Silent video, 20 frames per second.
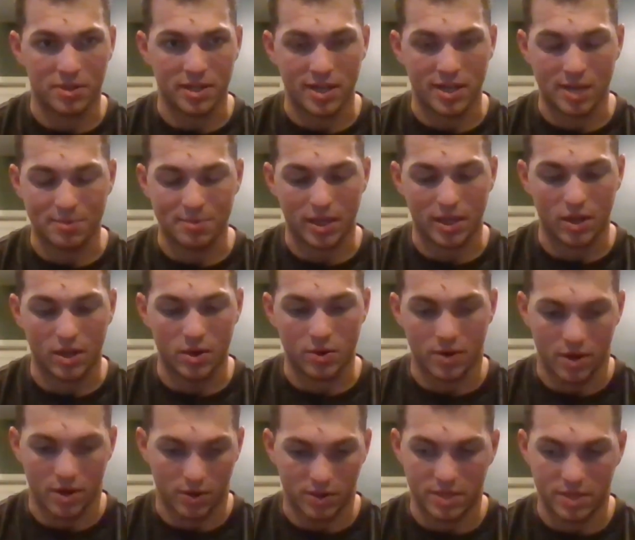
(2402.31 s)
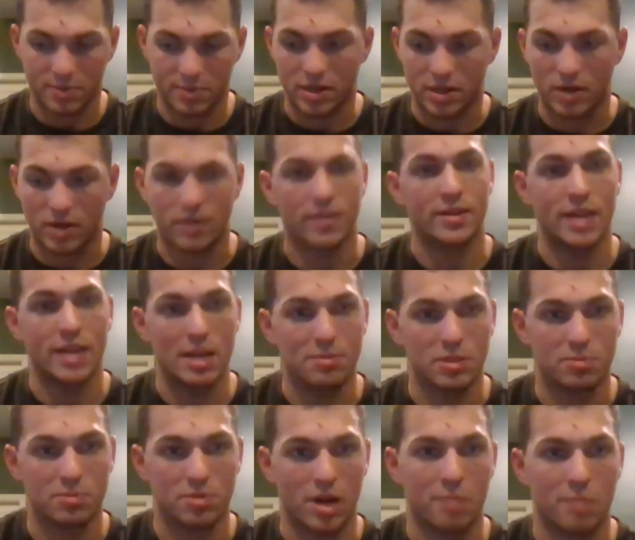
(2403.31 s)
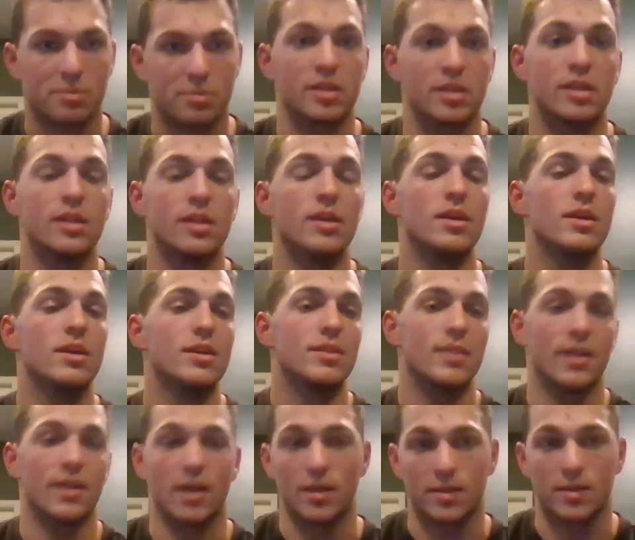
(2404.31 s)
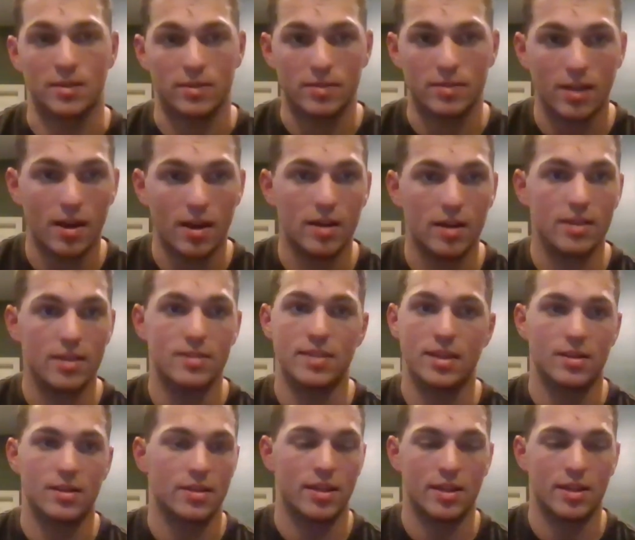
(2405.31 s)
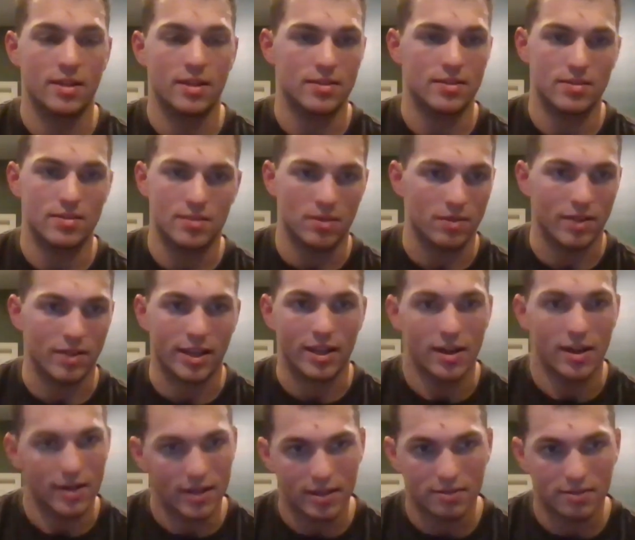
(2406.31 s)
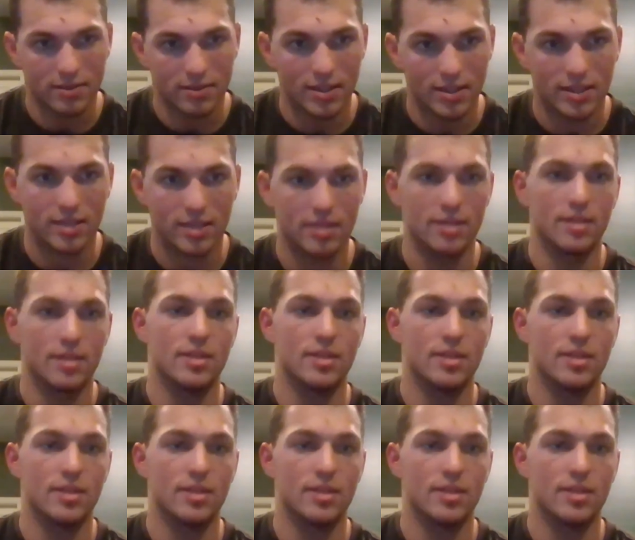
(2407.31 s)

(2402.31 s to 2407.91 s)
And I'm like, oh no, he went onto the neighbor's property. They got little dogs. They don't like hunting really.